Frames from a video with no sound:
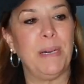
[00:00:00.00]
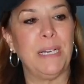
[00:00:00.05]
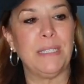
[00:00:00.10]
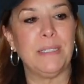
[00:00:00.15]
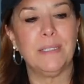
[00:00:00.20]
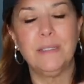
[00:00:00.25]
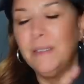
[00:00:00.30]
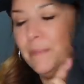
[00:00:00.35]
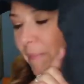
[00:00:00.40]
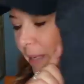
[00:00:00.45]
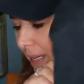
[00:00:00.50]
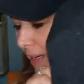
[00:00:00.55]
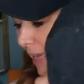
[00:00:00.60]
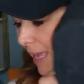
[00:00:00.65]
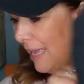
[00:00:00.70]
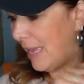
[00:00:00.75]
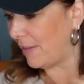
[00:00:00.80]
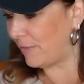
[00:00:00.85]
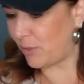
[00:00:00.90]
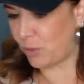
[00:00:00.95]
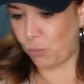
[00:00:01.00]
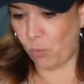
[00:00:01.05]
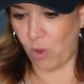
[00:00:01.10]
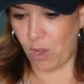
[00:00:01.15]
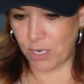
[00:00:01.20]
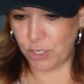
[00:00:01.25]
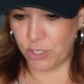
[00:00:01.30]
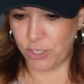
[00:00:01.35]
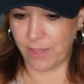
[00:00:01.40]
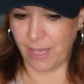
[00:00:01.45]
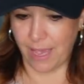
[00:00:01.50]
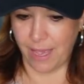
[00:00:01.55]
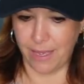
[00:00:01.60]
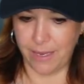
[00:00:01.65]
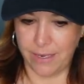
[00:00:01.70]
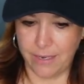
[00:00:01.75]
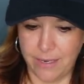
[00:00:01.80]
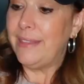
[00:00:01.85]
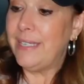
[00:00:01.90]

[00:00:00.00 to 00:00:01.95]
bundle, but I have to wash that.